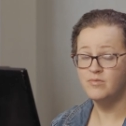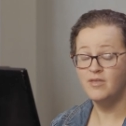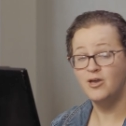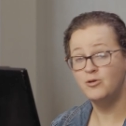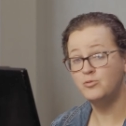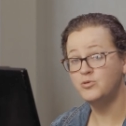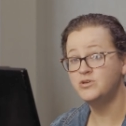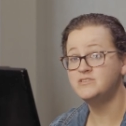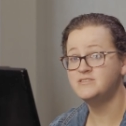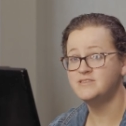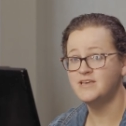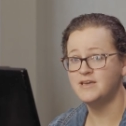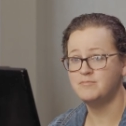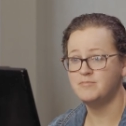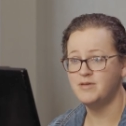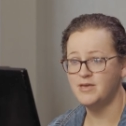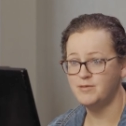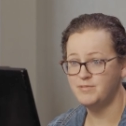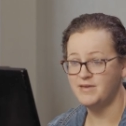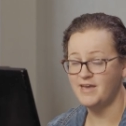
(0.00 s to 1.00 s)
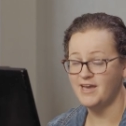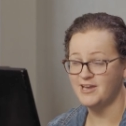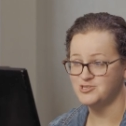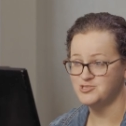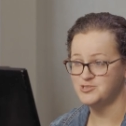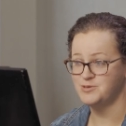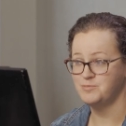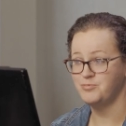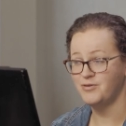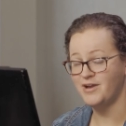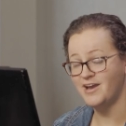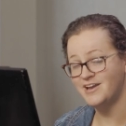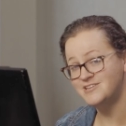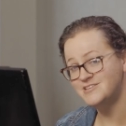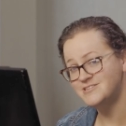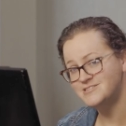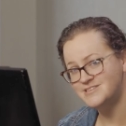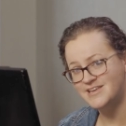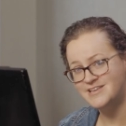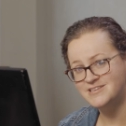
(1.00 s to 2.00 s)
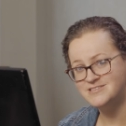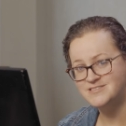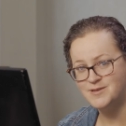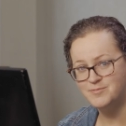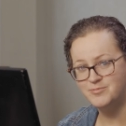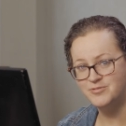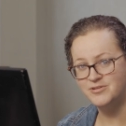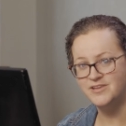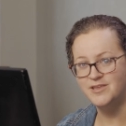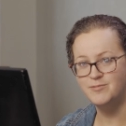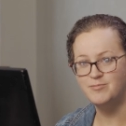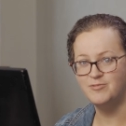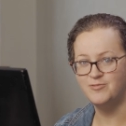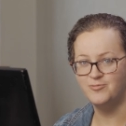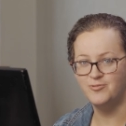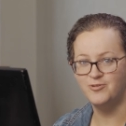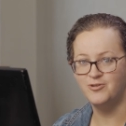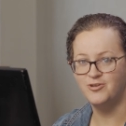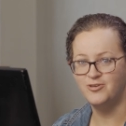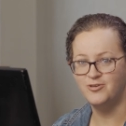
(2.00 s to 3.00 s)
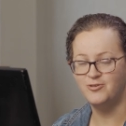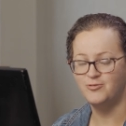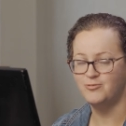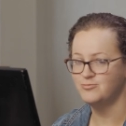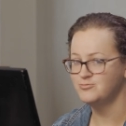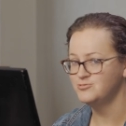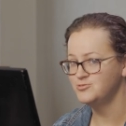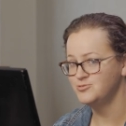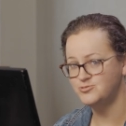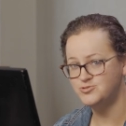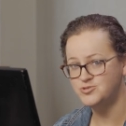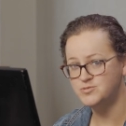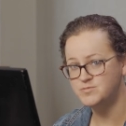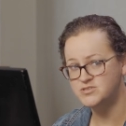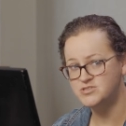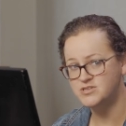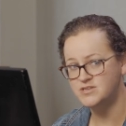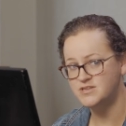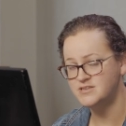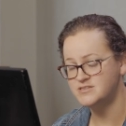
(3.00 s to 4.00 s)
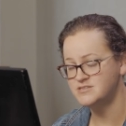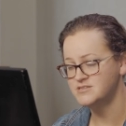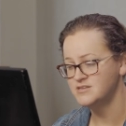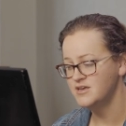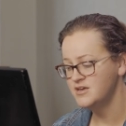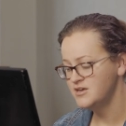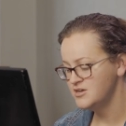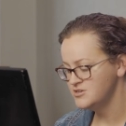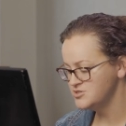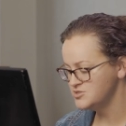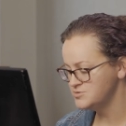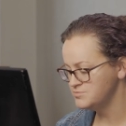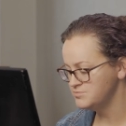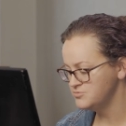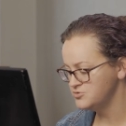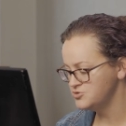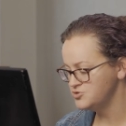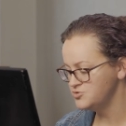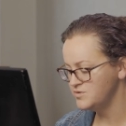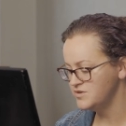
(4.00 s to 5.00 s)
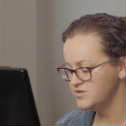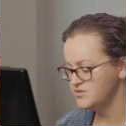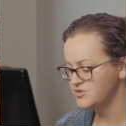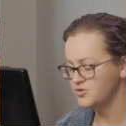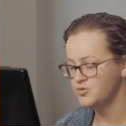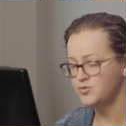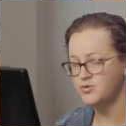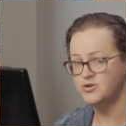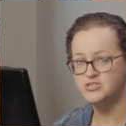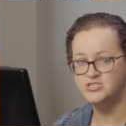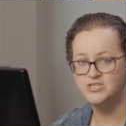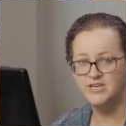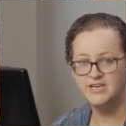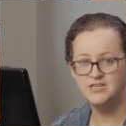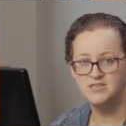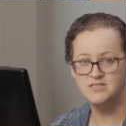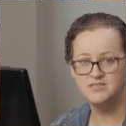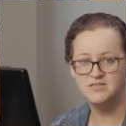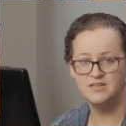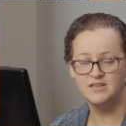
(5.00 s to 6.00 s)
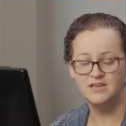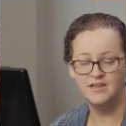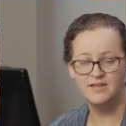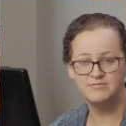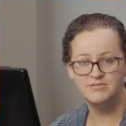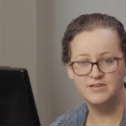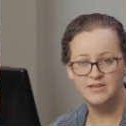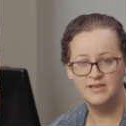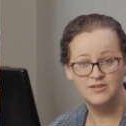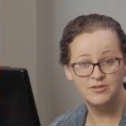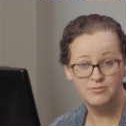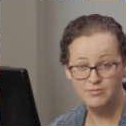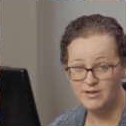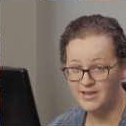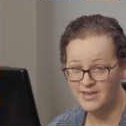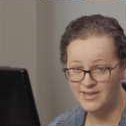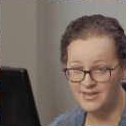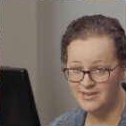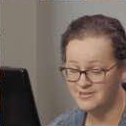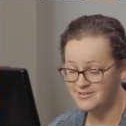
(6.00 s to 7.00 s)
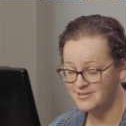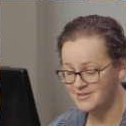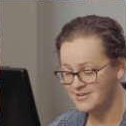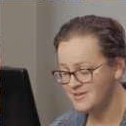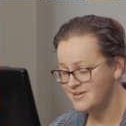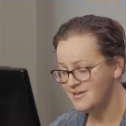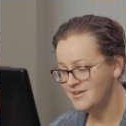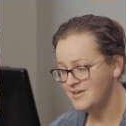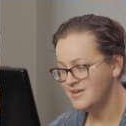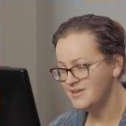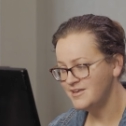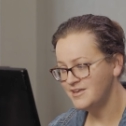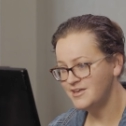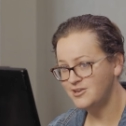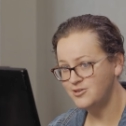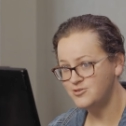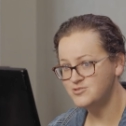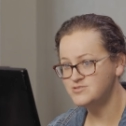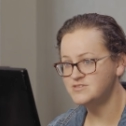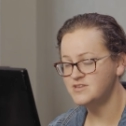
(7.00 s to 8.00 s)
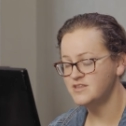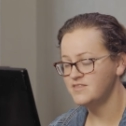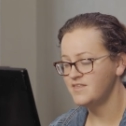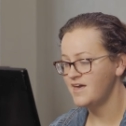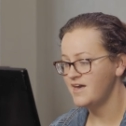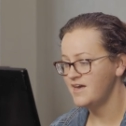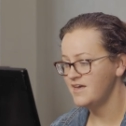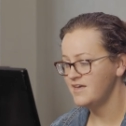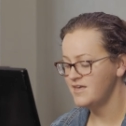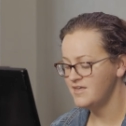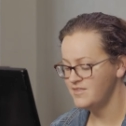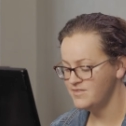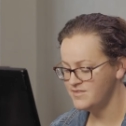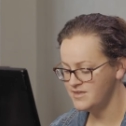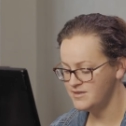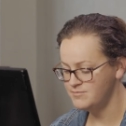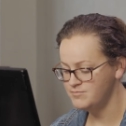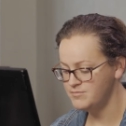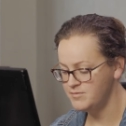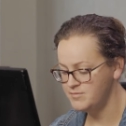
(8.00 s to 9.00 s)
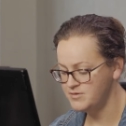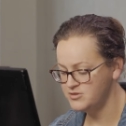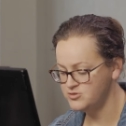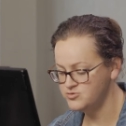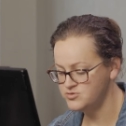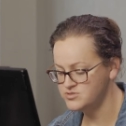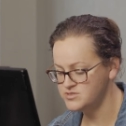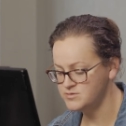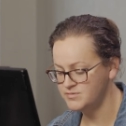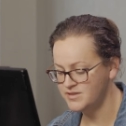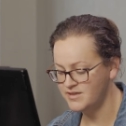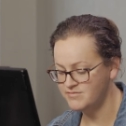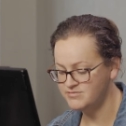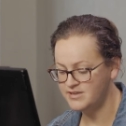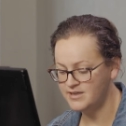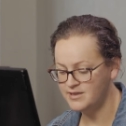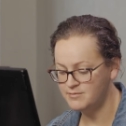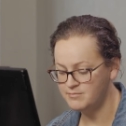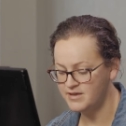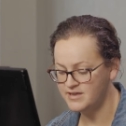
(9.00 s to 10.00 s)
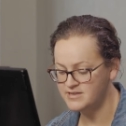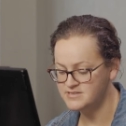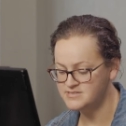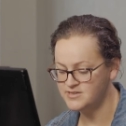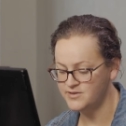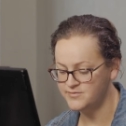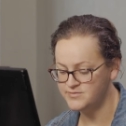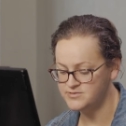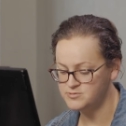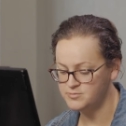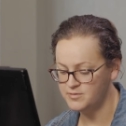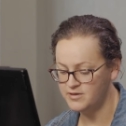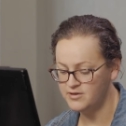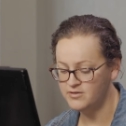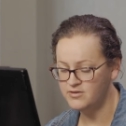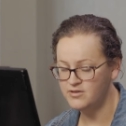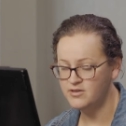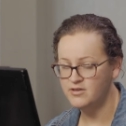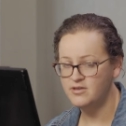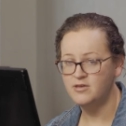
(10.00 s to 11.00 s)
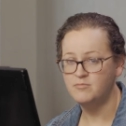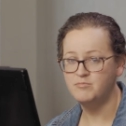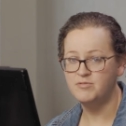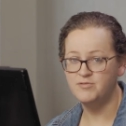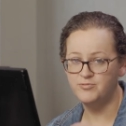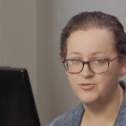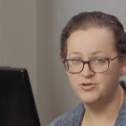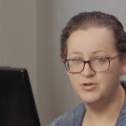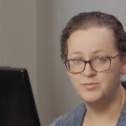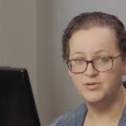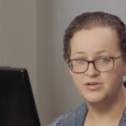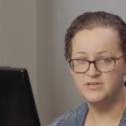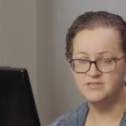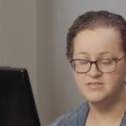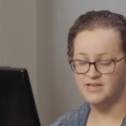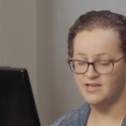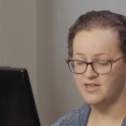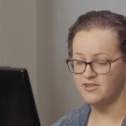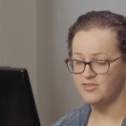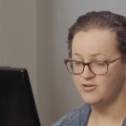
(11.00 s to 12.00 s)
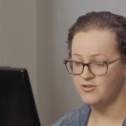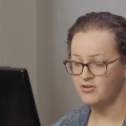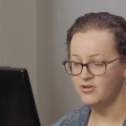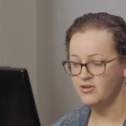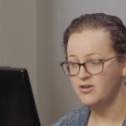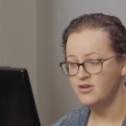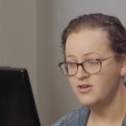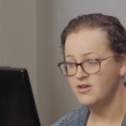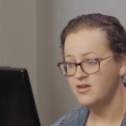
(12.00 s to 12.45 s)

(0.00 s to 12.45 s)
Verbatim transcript: I would say maybe actually practice hands separately before you do too much of this. Just doing the chord changes in the left and the right hand get used to that and then maybe do some left hand by itself as well before you put it together.